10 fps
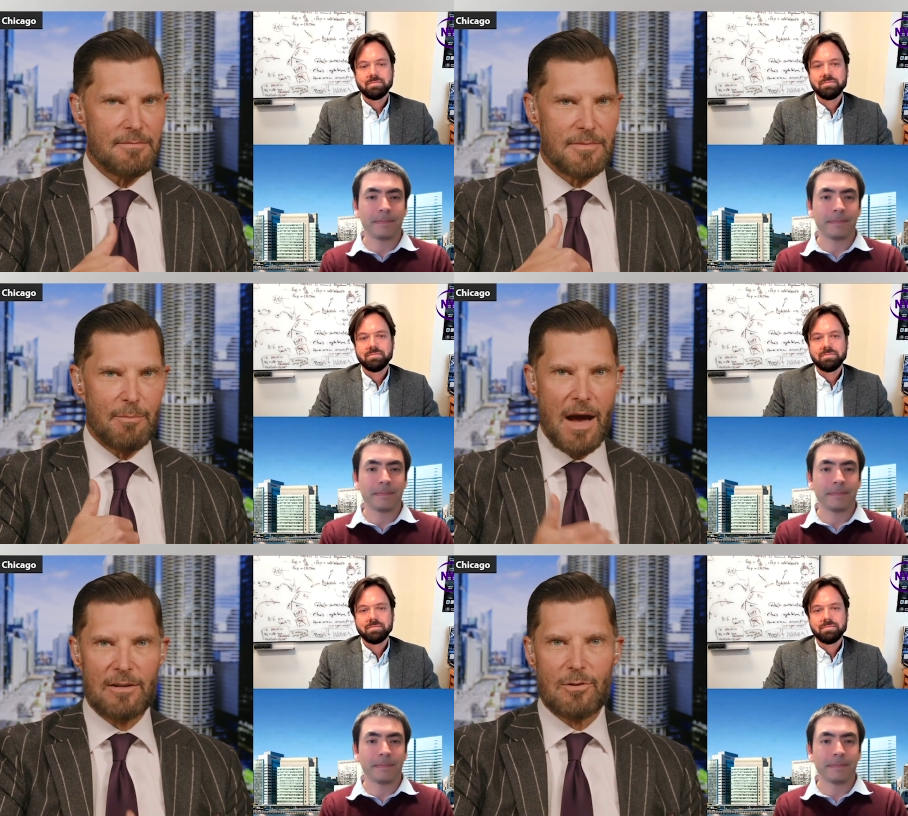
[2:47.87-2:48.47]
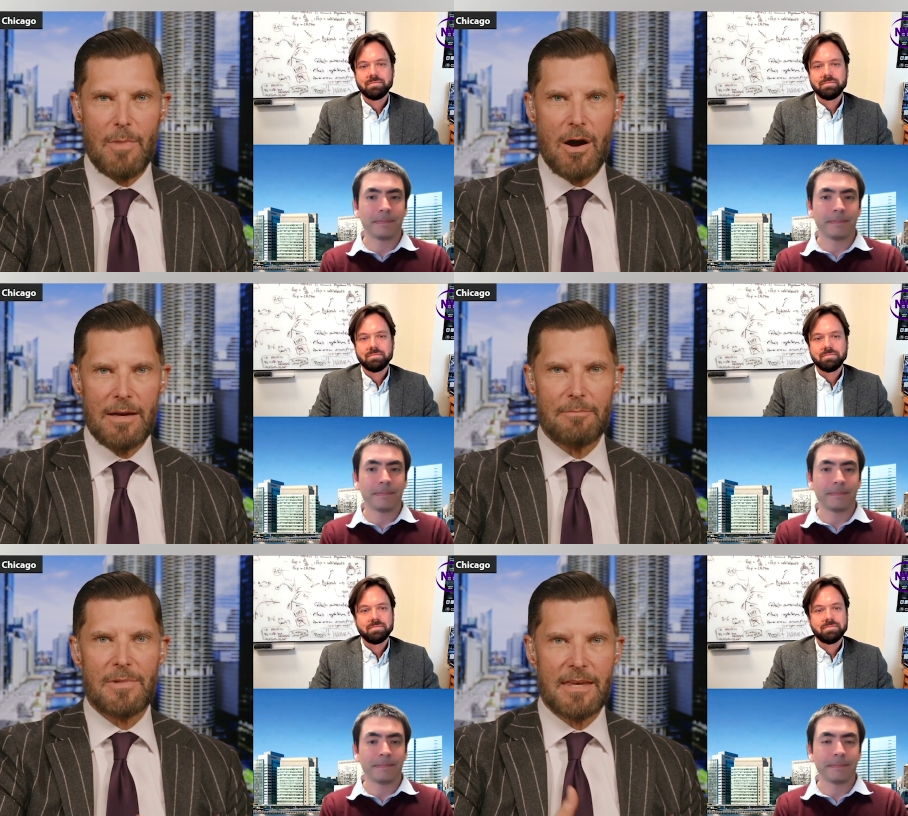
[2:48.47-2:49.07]
Speaker 1: the
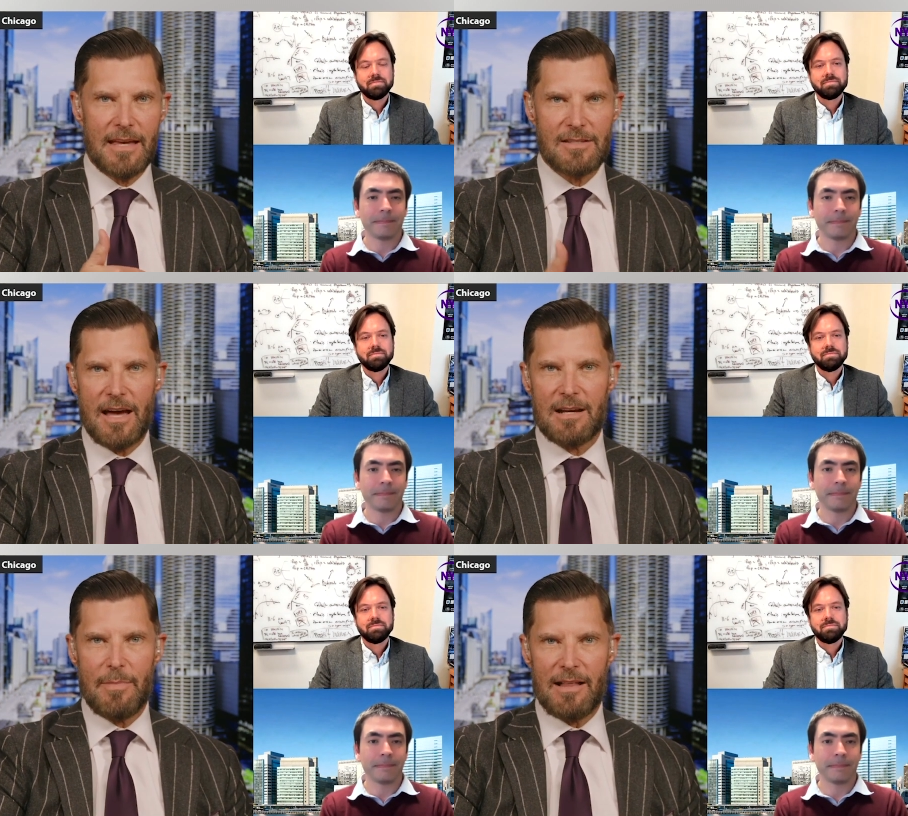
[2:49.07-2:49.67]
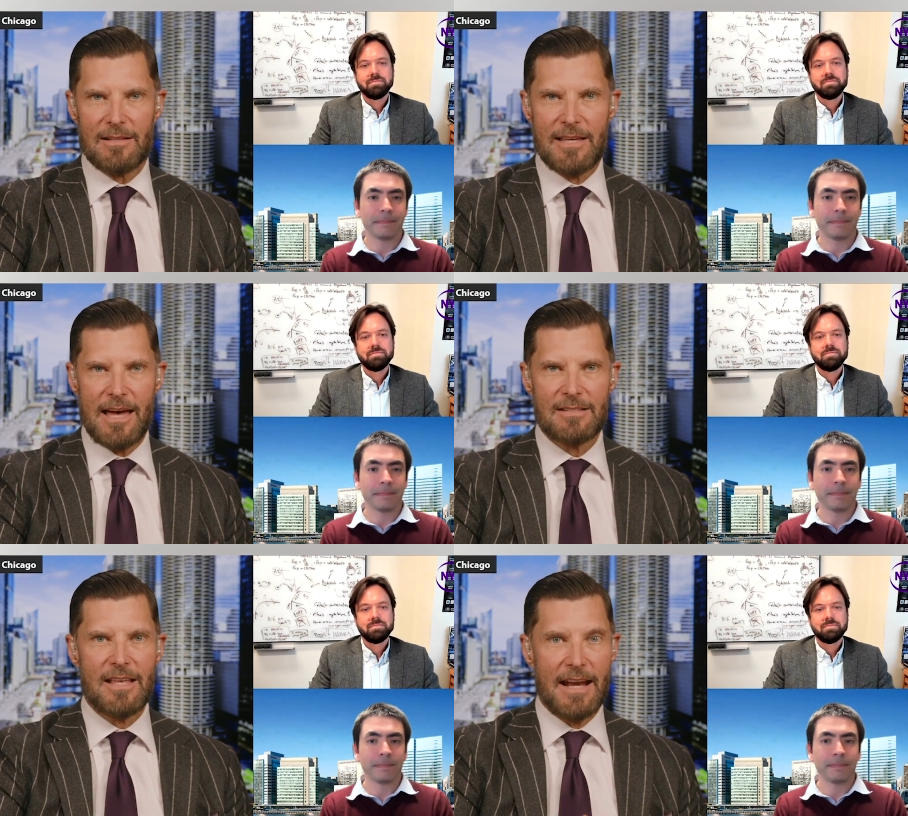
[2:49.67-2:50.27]
microbiome gets out of balance? How does that